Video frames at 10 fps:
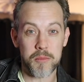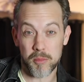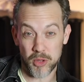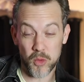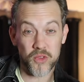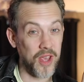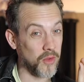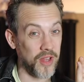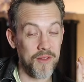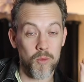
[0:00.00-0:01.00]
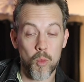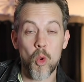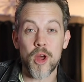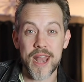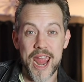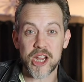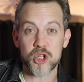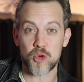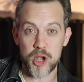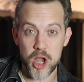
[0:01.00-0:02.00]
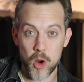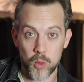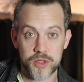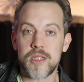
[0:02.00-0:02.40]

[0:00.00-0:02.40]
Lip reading: but blues scales have one extra note.